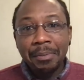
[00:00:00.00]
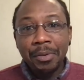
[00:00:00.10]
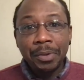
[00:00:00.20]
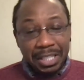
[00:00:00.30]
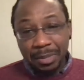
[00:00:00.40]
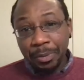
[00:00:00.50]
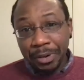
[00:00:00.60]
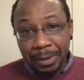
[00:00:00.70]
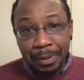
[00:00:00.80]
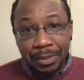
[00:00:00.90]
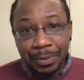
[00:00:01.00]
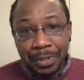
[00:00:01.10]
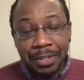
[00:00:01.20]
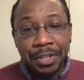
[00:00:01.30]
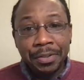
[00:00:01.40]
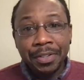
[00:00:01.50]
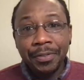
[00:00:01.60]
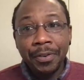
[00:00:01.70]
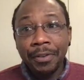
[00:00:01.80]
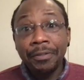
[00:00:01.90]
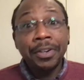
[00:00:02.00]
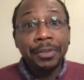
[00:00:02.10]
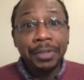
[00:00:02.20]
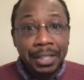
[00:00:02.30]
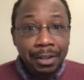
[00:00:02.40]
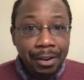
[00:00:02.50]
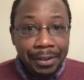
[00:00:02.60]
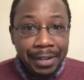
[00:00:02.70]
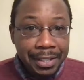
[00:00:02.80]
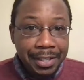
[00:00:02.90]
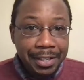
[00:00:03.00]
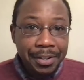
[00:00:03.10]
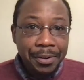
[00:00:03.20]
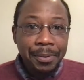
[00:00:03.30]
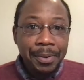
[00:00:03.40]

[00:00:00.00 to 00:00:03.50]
which is pretty much what you'd use for fructose intolerance. So